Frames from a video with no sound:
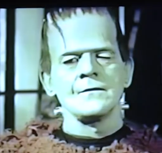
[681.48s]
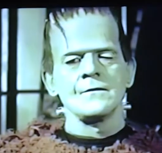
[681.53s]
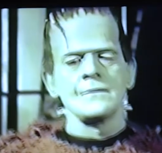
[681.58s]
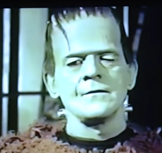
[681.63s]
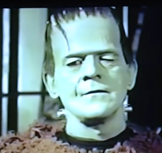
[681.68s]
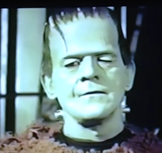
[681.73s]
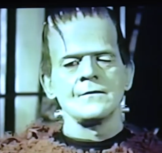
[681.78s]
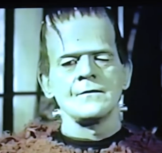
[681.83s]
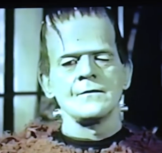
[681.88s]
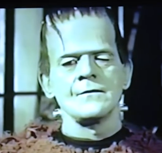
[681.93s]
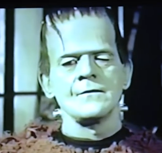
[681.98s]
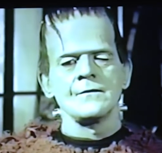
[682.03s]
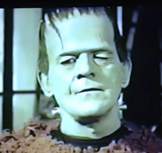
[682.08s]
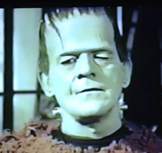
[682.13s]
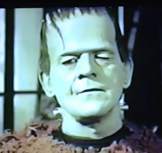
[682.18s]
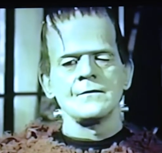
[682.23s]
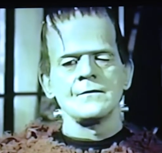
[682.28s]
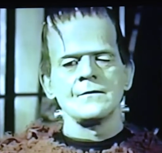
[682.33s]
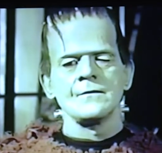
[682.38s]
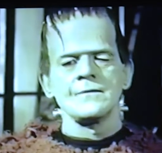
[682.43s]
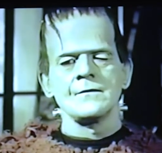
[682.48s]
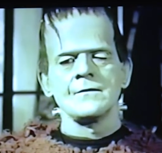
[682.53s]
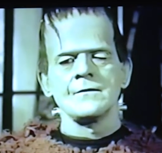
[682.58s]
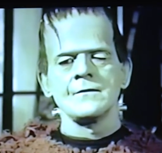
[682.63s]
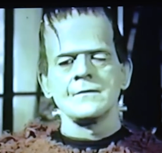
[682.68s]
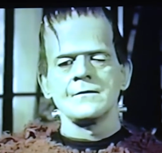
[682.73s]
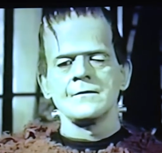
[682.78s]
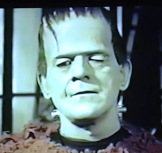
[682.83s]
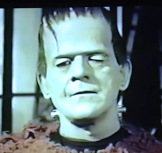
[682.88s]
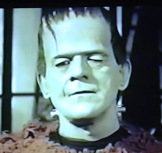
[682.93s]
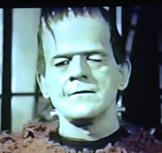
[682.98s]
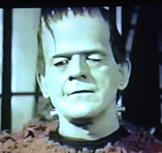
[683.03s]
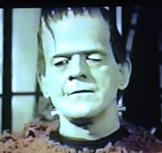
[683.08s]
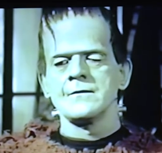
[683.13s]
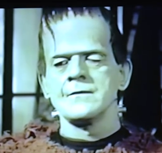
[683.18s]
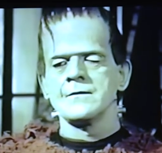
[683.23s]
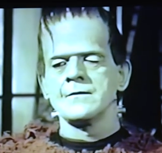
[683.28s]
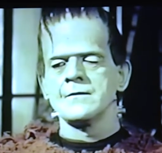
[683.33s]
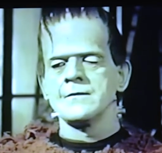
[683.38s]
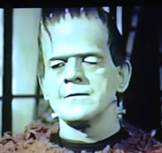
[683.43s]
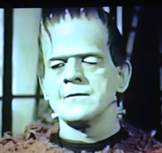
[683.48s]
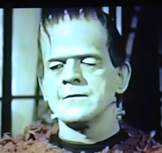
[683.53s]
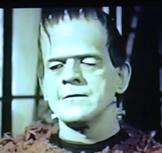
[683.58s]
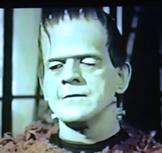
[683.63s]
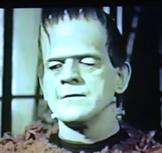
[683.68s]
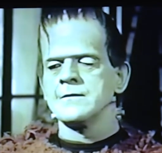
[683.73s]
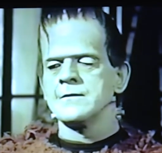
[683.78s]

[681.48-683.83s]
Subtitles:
(silence)